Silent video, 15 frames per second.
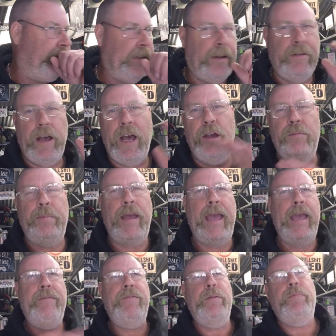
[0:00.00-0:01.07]
so I hope
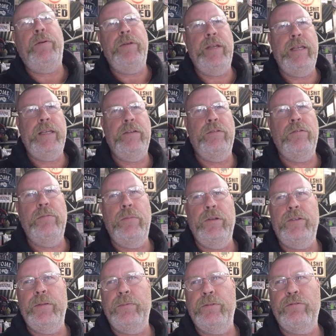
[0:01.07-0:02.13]
everybody, all my
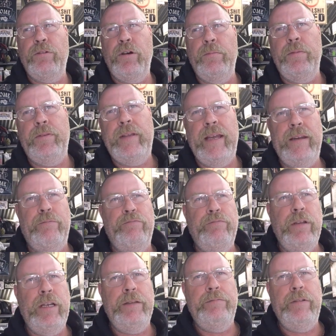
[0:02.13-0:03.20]
subscribers, had a
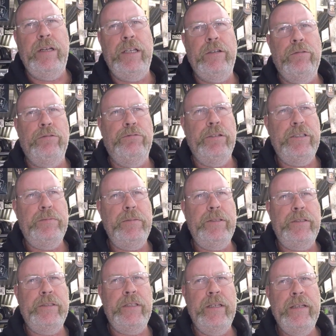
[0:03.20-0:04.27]
really, really good
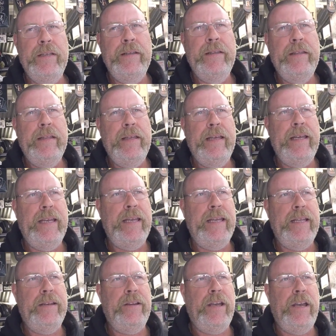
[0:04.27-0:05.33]
Christmas.
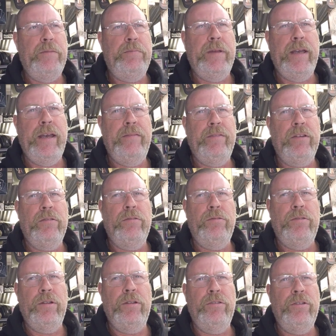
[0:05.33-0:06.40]
And I hope you have a
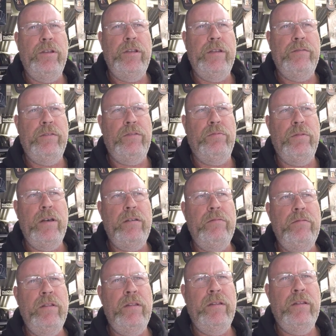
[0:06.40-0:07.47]
good New Year as
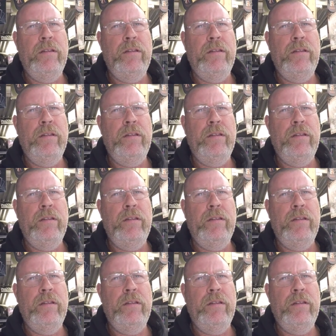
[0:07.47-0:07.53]
well.